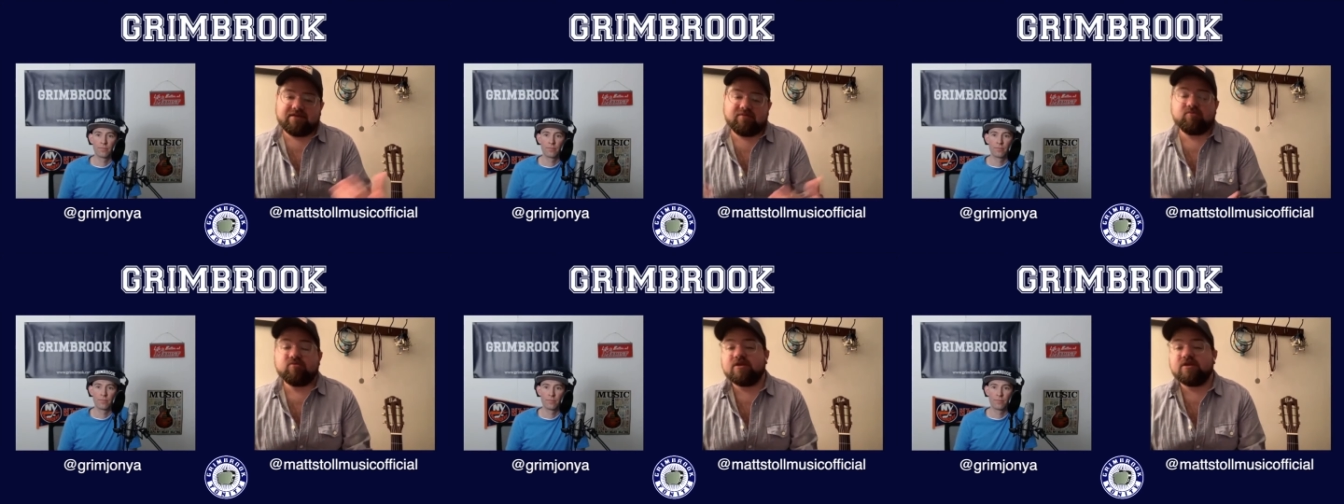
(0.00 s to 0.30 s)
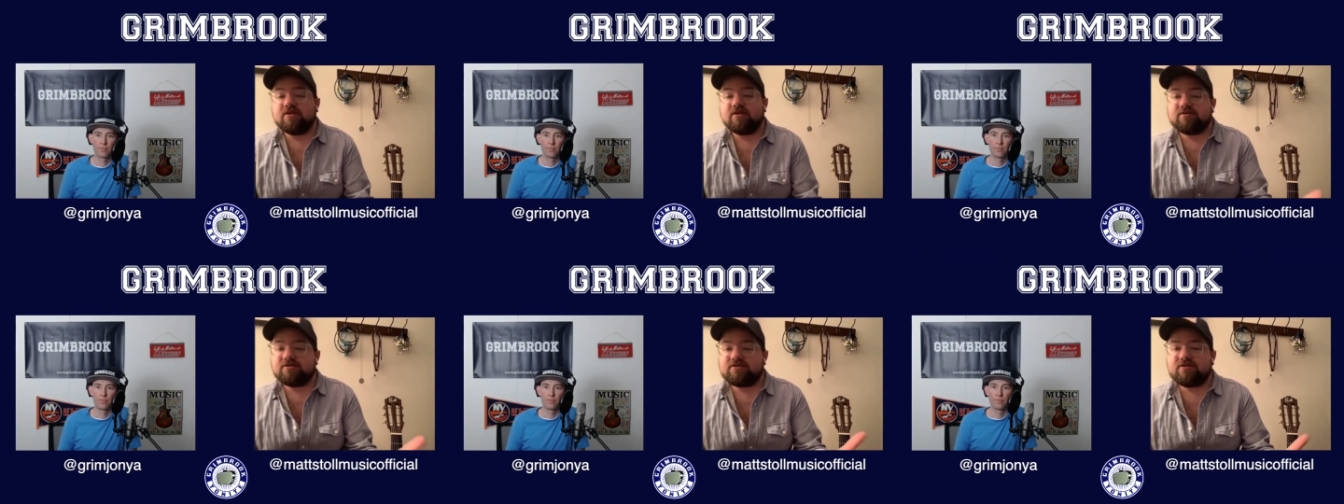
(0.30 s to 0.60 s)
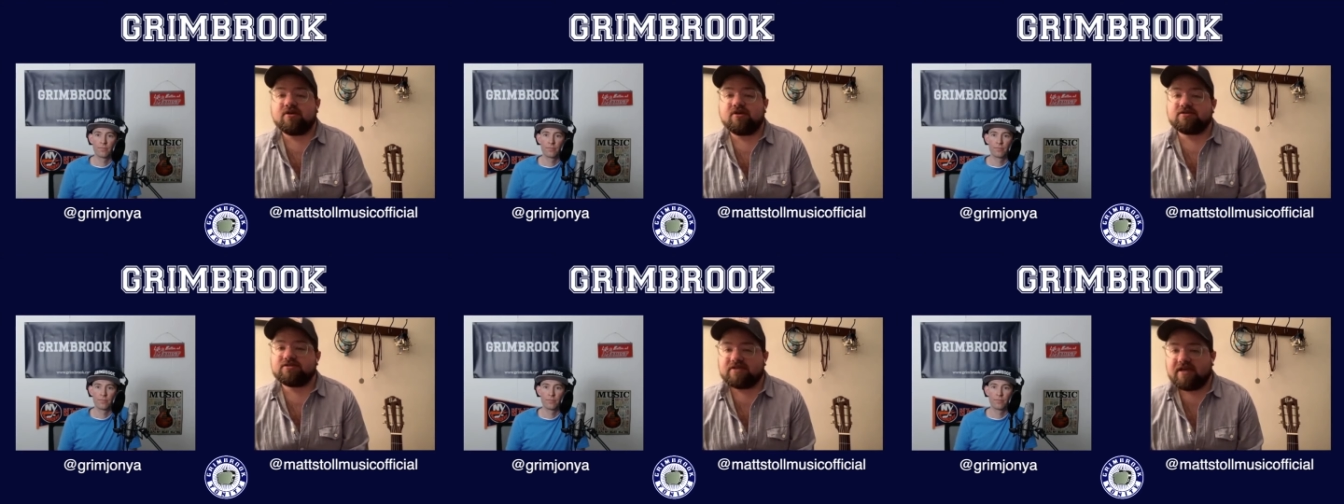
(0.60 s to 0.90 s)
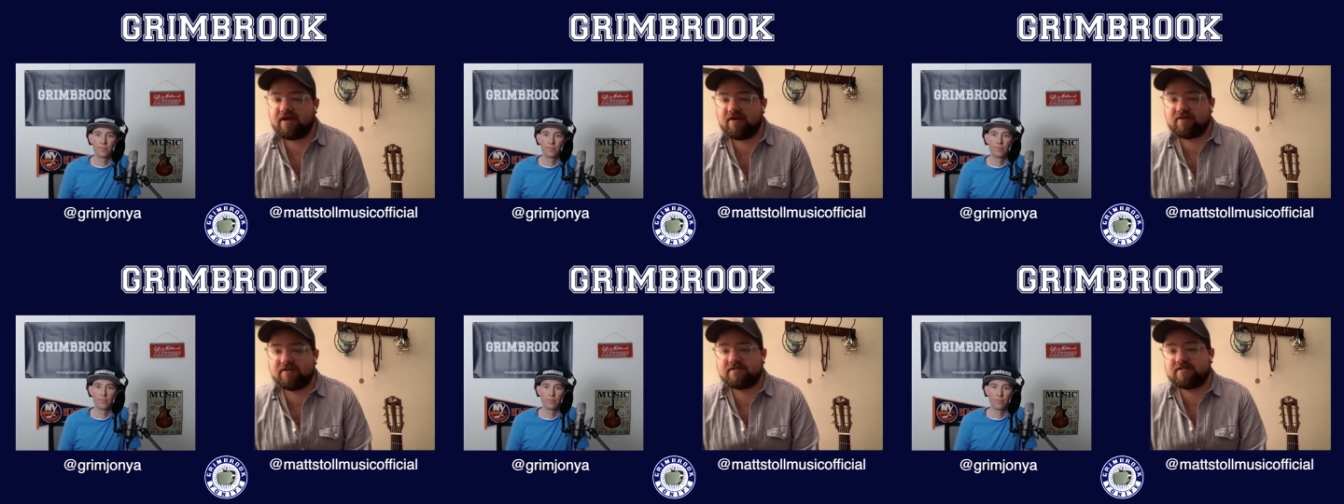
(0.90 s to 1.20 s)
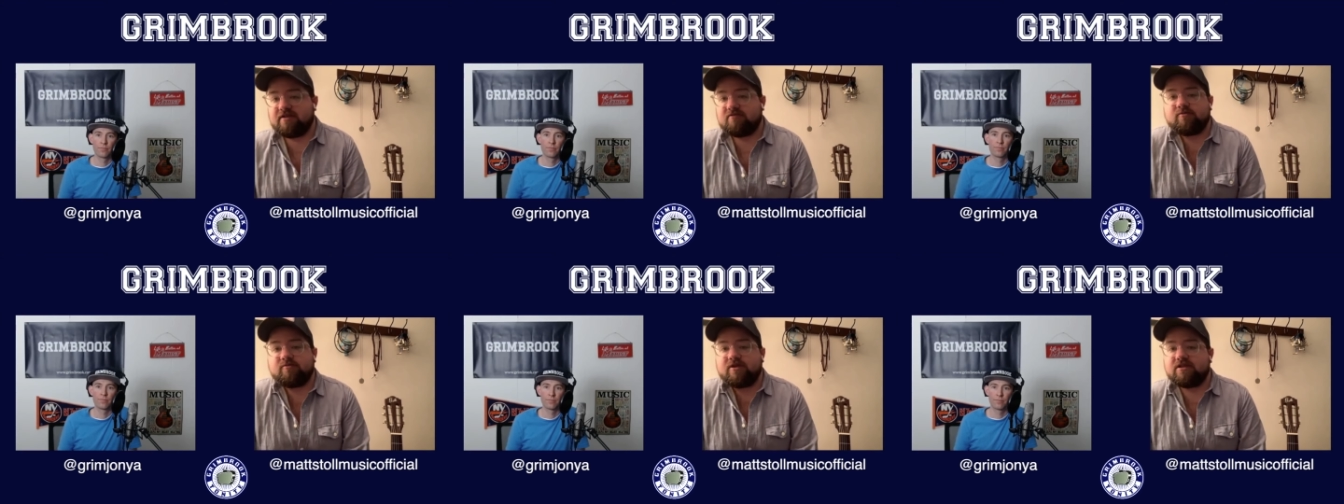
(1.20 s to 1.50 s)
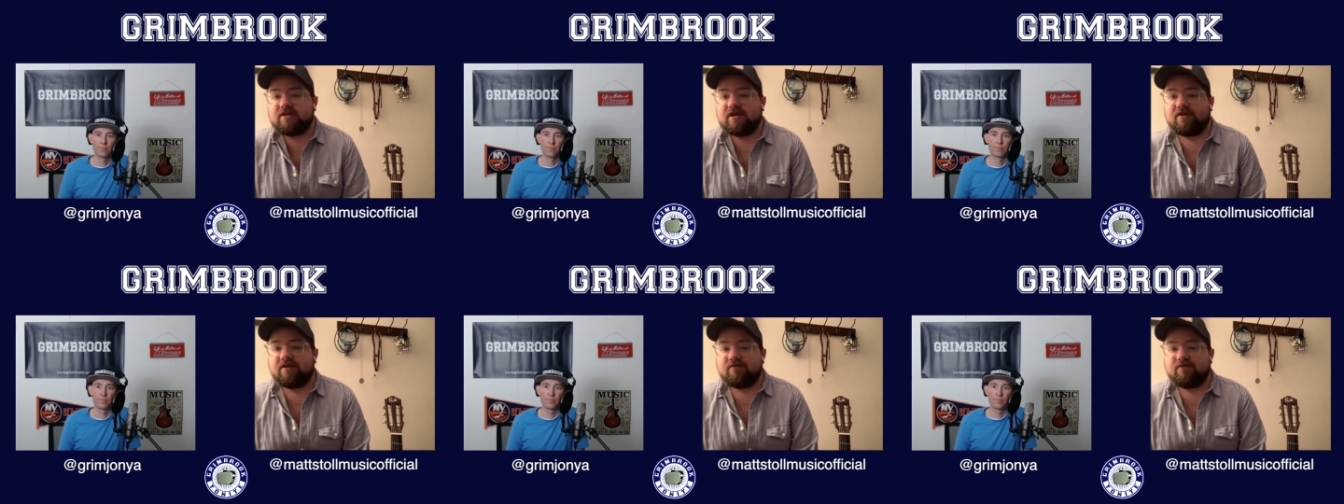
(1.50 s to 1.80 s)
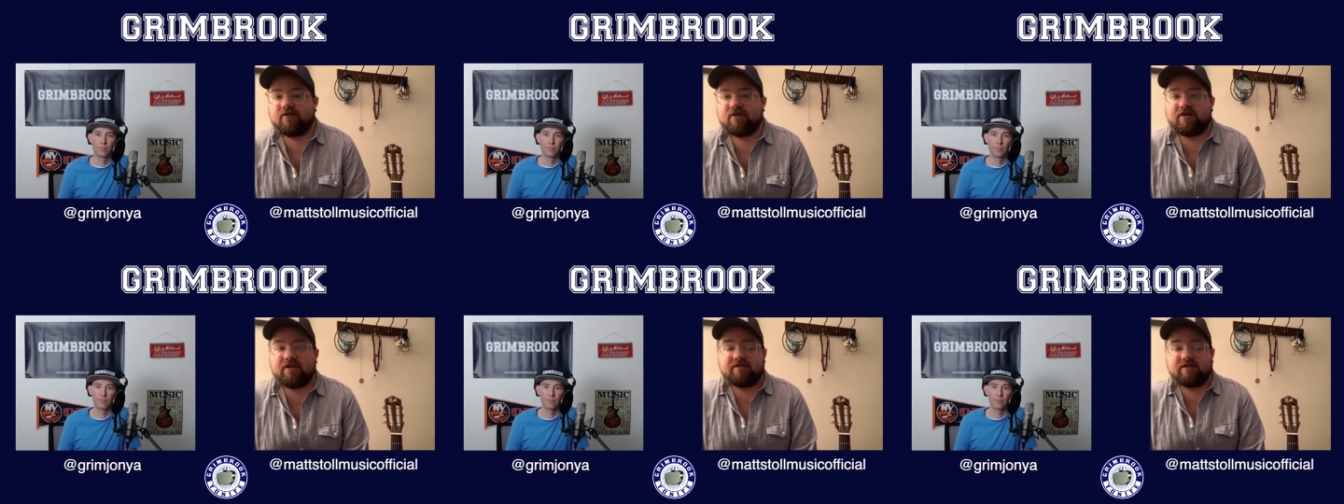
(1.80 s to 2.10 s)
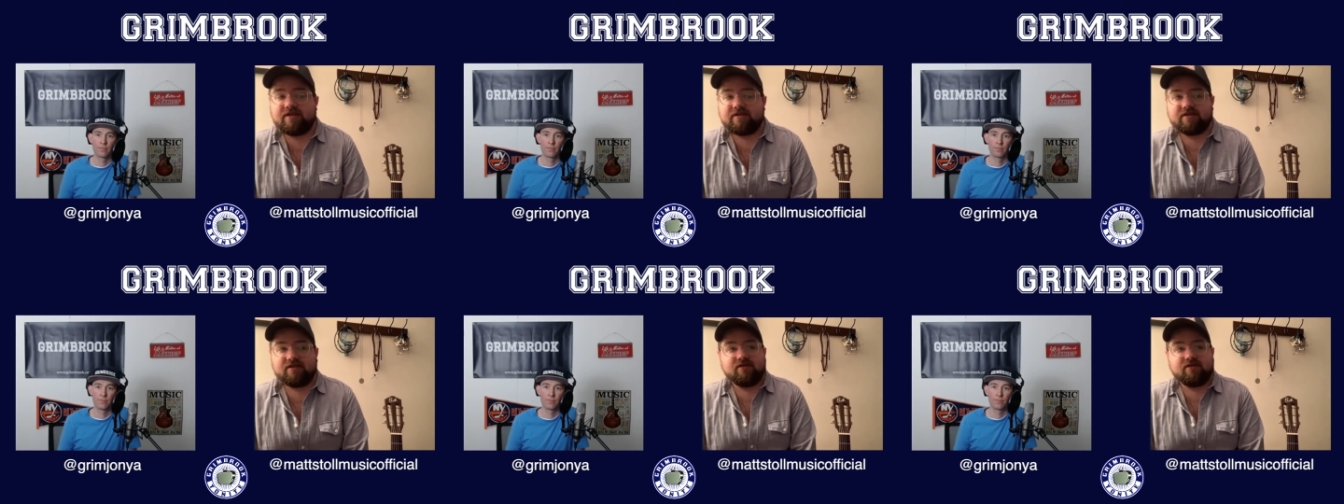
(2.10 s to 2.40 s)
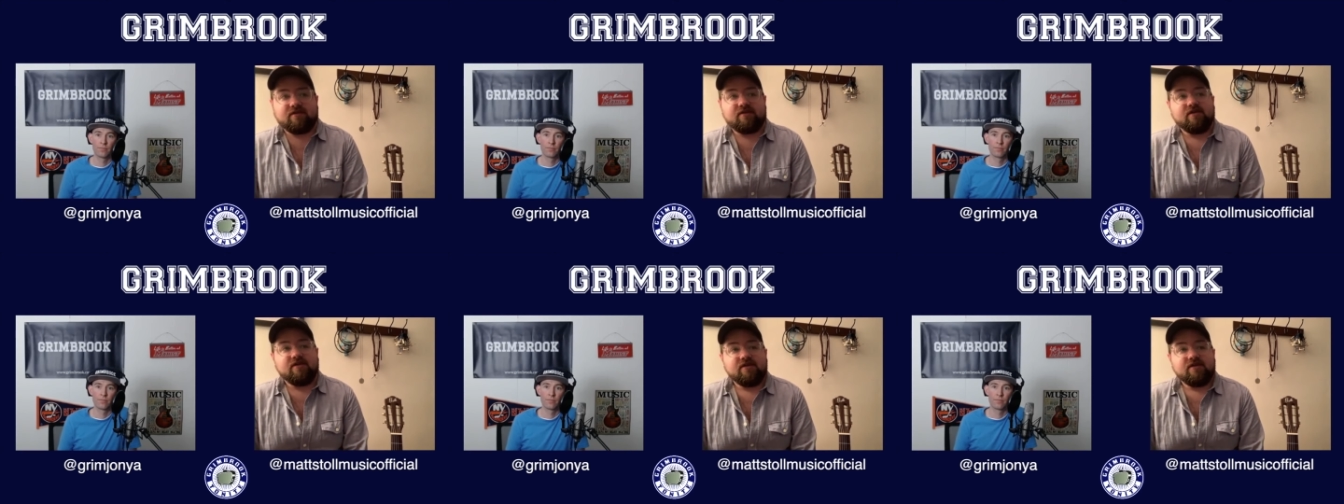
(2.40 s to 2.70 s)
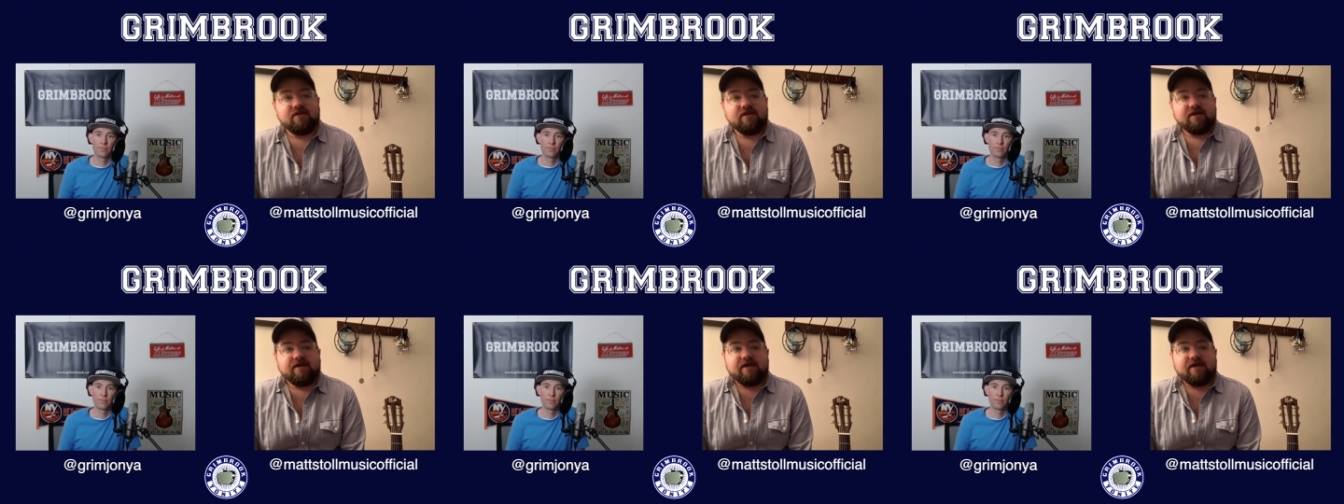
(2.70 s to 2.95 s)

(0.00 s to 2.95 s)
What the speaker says: it and then play those songs out, because that would be a lot of fun. I think they're